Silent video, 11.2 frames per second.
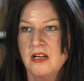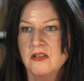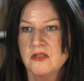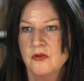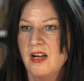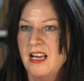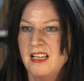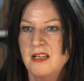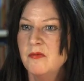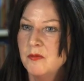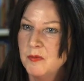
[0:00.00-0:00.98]
So
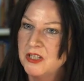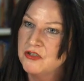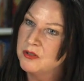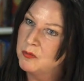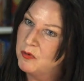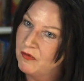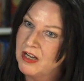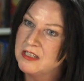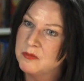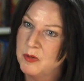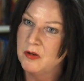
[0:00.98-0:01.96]
any information they
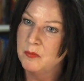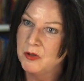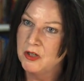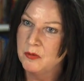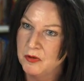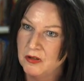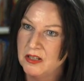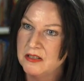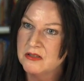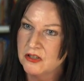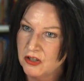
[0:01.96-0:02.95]
provide about a pupil
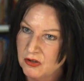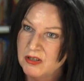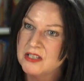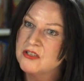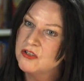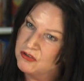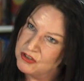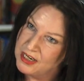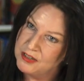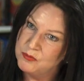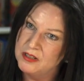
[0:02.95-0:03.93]
is secure and it's not
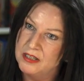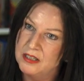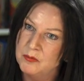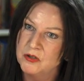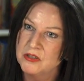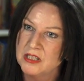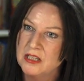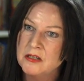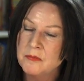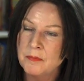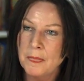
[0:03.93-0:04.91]
shared with anybody.
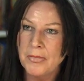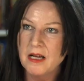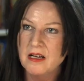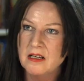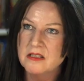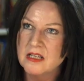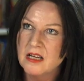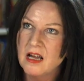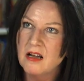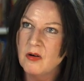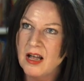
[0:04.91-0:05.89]
And
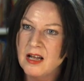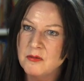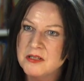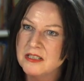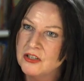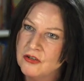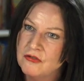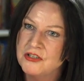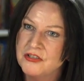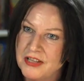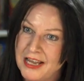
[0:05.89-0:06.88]
I would
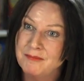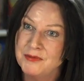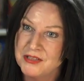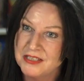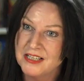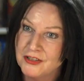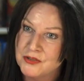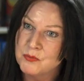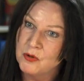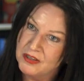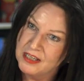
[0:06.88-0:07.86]
encourage them to tell
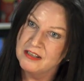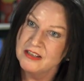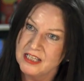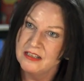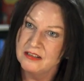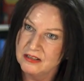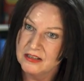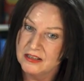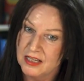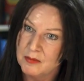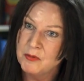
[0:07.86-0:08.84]
us what they think
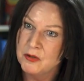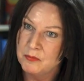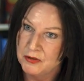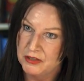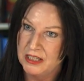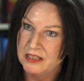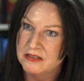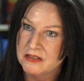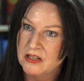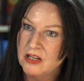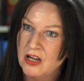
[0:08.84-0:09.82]
their pupil
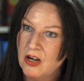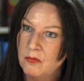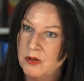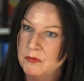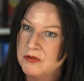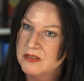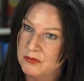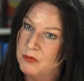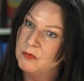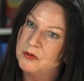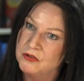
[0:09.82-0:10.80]
needs, and we would see
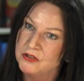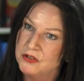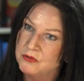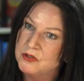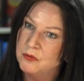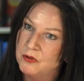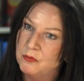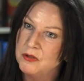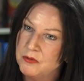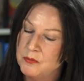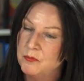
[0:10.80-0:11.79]
what we could do to work
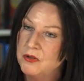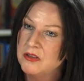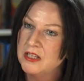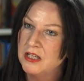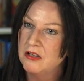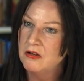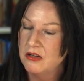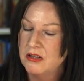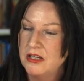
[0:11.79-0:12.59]
with them with the